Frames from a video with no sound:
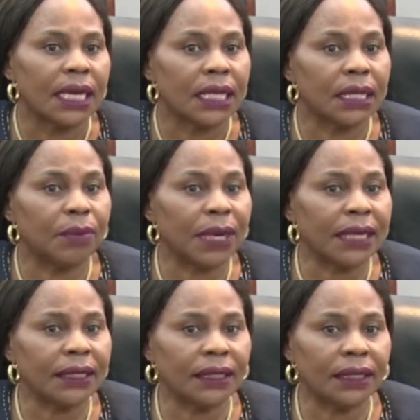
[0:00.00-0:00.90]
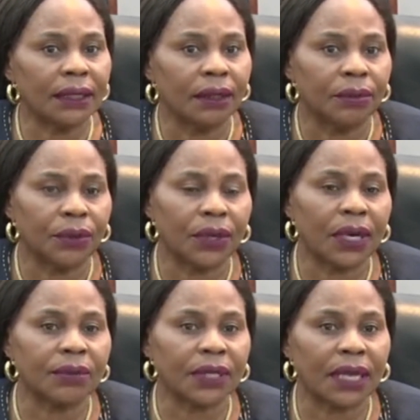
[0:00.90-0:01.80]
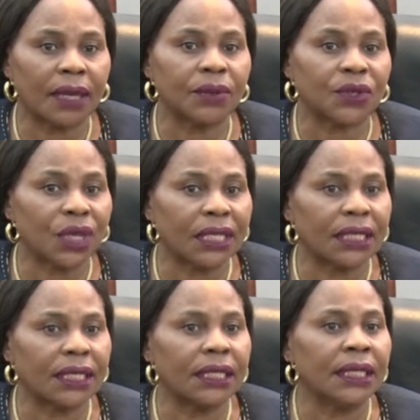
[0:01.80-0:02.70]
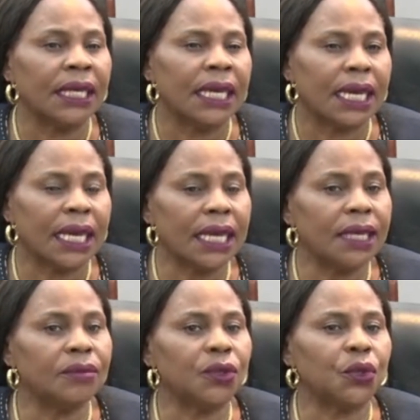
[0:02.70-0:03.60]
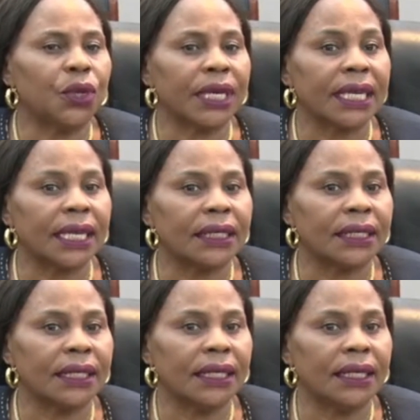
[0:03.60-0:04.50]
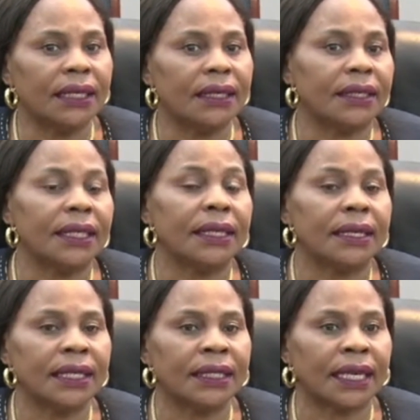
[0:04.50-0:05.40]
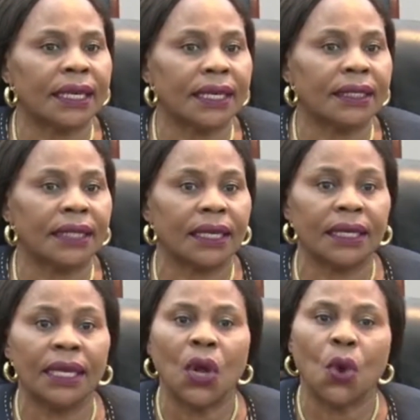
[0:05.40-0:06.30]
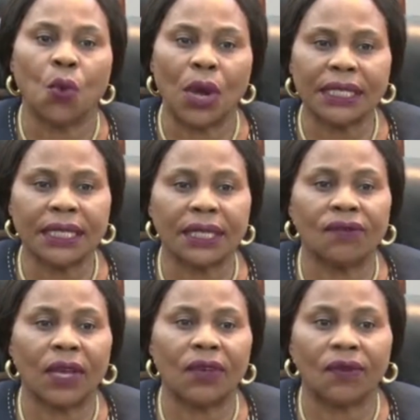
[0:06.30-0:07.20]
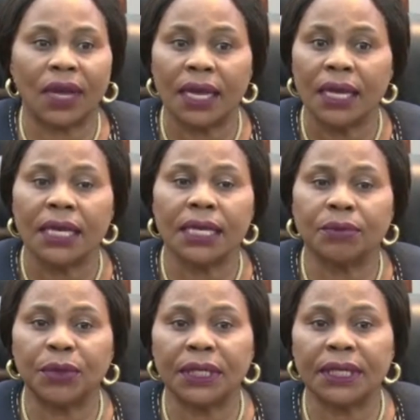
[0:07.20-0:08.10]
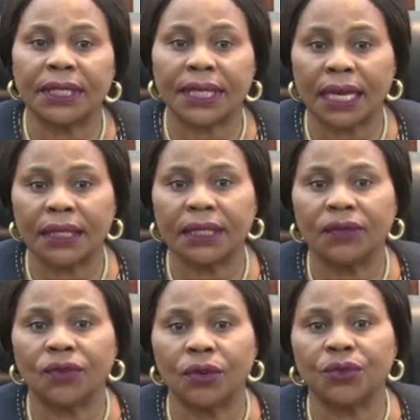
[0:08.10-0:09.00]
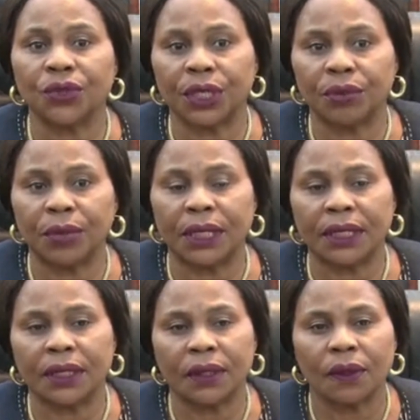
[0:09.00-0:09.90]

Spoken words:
The Parenting Programs Club strategy aims to create ease in reintegration once a survivor has been discharged from treatment.